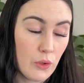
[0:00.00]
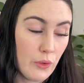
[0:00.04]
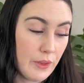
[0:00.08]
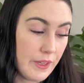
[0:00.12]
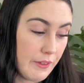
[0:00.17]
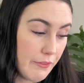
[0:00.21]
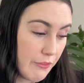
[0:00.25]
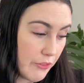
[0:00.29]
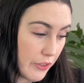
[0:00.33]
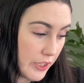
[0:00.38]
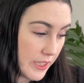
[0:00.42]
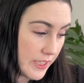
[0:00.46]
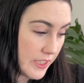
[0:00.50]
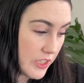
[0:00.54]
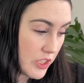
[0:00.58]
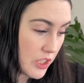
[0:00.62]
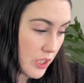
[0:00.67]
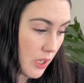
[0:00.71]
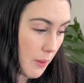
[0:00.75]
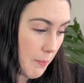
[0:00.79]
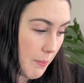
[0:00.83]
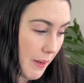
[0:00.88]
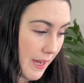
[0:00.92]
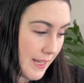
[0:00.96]
the fridge,
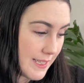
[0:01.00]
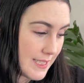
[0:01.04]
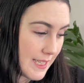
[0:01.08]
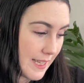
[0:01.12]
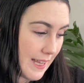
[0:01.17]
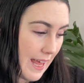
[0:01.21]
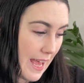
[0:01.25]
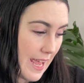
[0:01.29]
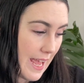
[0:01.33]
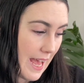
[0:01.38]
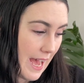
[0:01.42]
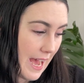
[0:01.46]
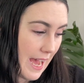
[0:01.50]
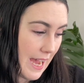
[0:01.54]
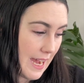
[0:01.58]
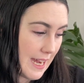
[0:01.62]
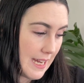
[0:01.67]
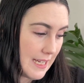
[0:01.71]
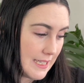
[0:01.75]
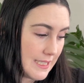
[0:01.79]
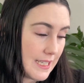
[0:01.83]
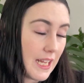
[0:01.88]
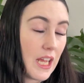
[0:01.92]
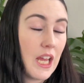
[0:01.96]
but they
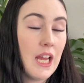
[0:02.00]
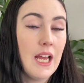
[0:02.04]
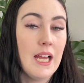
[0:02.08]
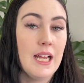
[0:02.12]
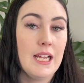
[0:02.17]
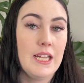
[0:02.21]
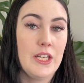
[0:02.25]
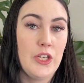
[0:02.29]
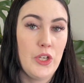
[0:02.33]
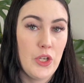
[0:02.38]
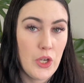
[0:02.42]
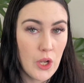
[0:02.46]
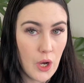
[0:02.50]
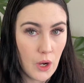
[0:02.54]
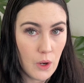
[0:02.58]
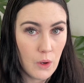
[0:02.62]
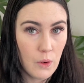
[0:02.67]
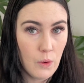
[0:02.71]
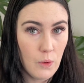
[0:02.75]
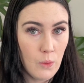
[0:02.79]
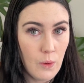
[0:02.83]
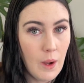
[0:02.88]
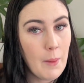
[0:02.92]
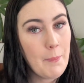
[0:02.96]
had
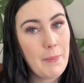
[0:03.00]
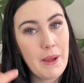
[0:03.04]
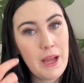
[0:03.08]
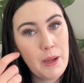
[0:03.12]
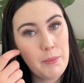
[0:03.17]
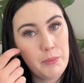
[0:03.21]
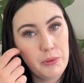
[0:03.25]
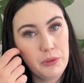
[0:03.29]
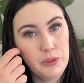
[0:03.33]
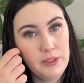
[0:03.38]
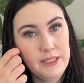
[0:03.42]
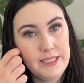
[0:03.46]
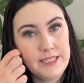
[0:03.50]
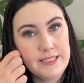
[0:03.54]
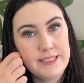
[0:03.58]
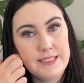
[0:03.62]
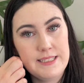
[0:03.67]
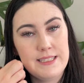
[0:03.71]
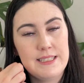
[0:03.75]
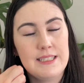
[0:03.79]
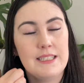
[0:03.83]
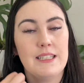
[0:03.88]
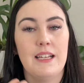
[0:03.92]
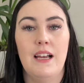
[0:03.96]
no bamboo
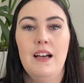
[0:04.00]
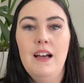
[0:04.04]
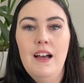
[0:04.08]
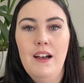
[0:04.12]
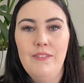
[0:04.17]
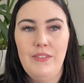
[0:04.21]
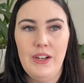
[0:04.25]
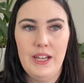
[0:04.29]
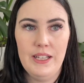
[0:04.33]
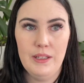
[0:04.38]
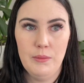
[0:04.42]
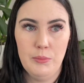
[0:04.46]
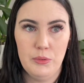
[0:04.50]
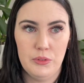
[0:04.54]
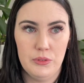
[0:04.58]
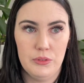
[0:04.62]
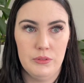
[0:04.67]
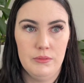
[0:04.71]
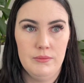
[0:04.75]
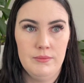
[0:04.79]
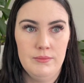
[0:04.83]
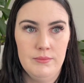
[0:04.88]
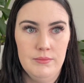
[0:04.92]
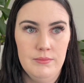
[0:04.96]
lids
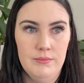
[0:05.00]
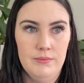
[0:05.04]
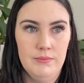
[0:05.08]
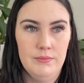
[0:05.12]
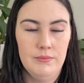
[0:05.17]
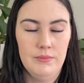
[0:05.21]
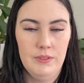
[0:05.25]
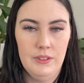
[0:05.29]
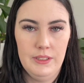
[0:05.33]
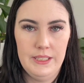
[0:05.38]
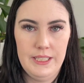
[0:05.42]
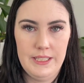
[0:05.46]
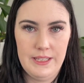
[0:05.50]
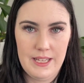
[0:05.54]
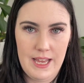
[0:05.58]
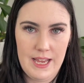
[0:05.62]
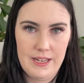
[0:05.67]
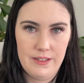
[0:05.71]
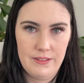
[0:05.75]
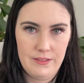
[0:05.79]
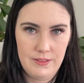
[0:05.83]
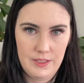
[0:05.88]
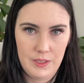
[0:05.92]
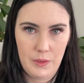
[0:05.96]
available in
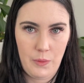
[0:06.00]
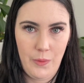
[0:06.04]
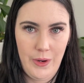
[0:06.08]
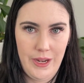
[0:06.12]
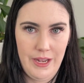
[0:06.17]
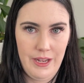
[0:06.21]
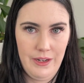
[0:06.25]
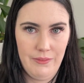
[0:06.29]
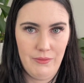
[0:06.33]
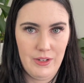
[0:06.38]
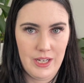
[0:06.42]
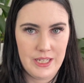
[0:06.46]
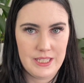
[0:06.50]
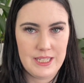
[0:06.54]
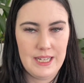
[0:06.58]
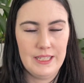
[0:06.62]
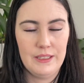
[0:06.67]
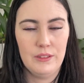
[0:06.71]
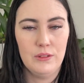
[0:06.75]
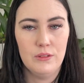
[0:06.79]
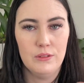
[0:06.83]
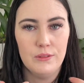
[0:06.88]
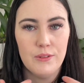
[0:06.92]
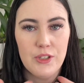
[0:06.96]
that square
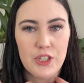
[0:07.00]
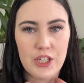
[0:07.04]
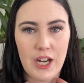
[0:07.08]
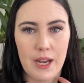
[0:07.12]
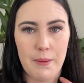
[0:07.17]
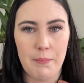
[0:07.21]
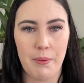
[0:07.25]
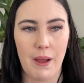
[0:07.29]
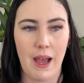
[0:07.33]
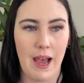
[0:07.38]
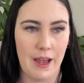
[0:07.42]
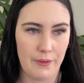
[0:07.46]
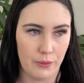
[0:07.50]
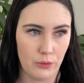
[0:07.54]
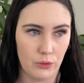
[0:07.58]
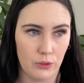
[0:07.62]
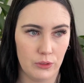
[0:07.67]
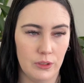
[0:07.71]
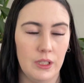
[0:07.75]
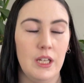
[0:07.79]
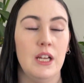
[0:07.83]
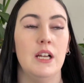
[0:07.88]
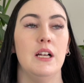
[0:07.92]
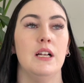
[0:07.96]
rectangle shape at
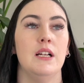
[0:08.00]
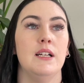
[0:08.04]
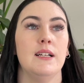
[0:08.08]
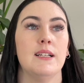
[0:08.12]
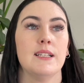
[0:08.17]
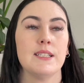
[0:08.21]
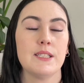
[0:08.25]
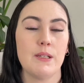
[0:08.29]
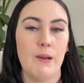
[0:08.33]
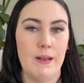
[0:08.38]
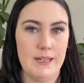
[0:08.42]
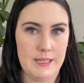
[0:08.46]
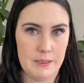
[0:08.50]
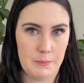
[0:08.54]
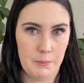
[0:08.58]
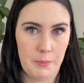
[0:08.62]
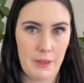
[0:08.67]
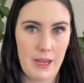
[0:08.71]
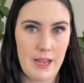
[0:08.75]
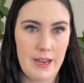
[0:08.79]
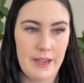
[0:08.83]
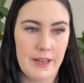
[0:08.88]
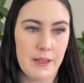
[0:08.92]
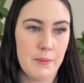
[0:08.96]
all. So I didn't
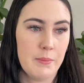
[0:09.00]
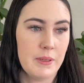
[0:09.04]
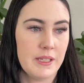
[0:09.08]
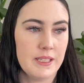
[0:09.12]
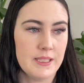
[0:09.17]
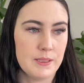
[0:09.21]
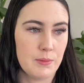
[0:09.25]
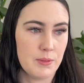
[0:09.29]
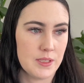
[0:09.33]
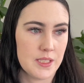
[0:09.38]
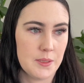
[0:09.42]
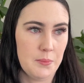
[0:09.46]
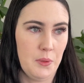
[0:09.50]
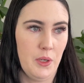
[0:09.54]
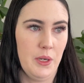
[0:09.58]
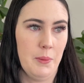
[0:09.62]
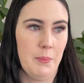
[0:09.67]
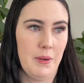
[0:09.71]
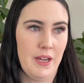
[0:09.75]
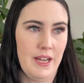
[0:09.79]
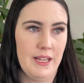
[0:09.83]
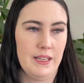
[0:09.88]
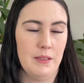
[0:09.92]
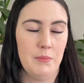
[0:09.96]
buy any because what's the point of
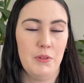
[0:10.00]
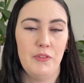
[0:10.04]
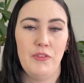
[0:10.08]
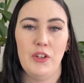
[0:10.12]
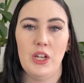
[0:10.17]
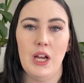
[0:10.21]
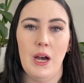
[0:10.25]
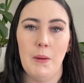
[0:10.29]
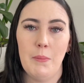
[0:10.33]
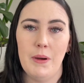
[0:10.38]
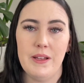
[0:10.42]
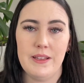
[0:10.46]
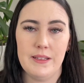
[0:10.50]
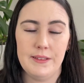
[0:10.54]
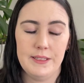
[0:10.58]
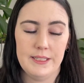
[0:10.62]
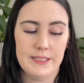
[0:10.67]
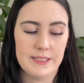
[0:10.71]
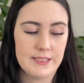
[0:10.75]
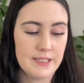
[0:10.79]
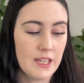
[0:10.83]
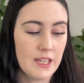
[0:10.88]
buying them if you can't buy the lids?